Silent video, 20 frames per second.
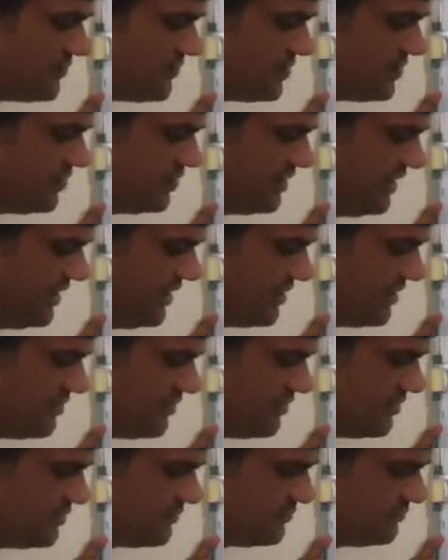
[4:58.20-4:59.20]

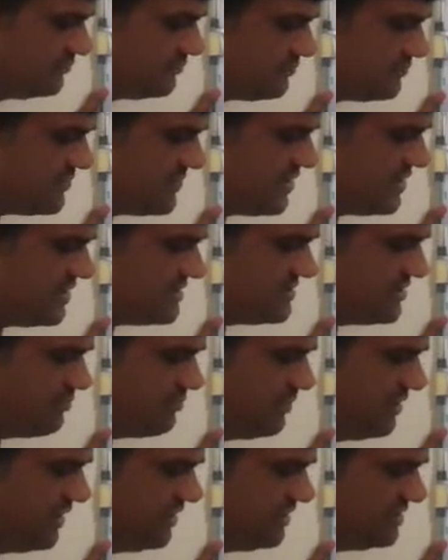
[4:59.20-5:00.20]
Okay. is a
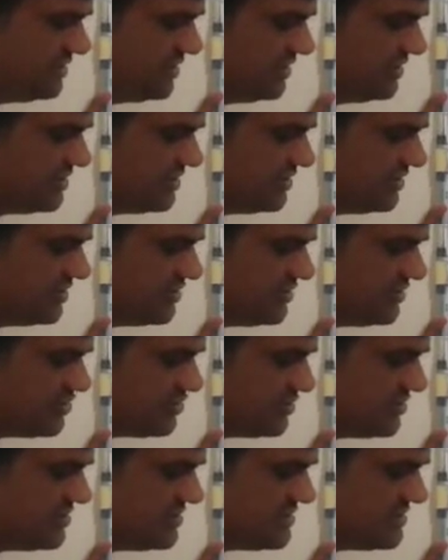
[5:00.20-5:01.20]
plane sheet.
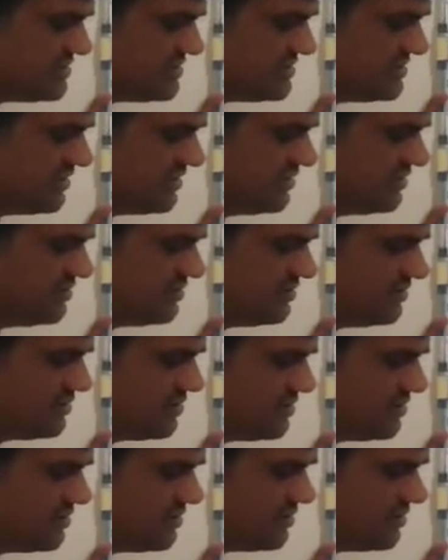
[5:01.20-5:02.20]
So this is the,
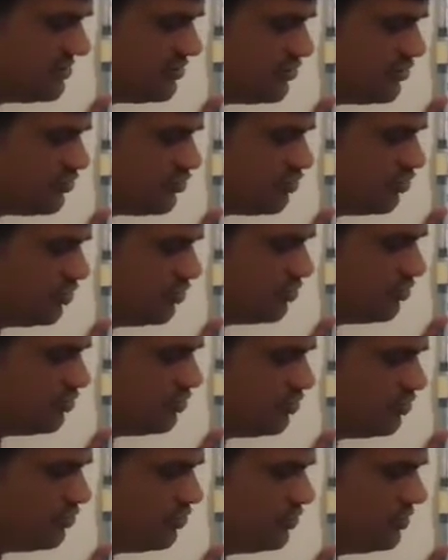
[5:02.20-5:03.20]

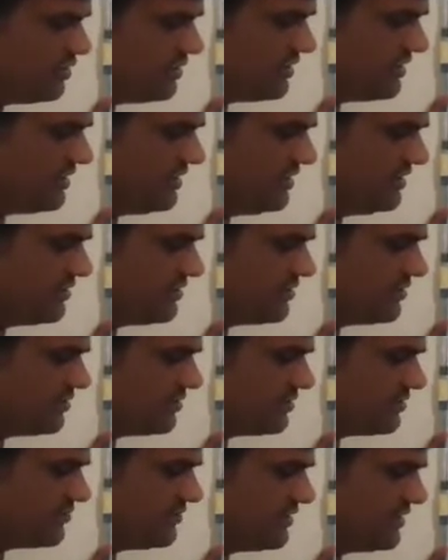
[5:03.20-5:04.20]
so
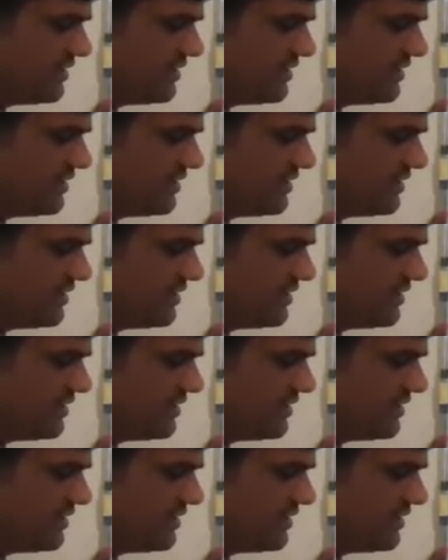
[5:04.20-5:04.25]
here we